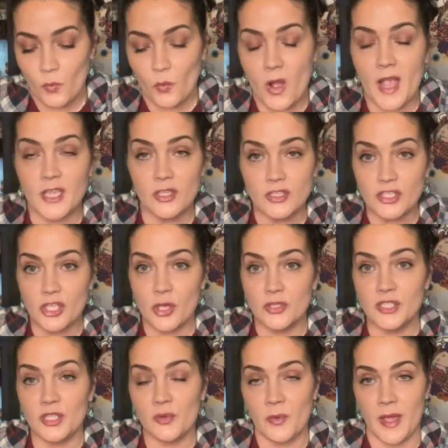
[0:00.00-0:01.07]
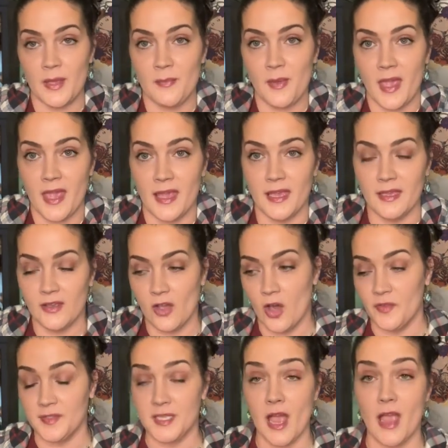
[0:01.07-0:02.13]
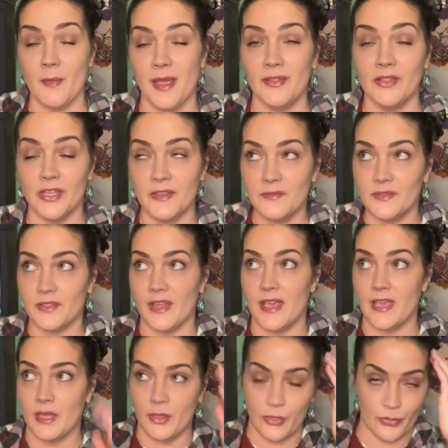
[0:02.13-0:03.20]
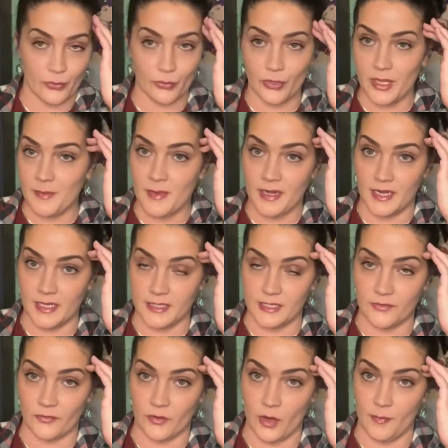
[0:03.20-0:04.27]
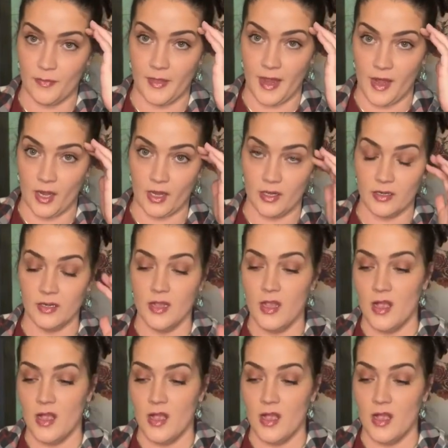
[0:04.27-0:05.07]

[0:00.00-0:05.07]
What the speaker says: I used to go to the Weigh and Pay all the time. I lived like 3 minutes from there.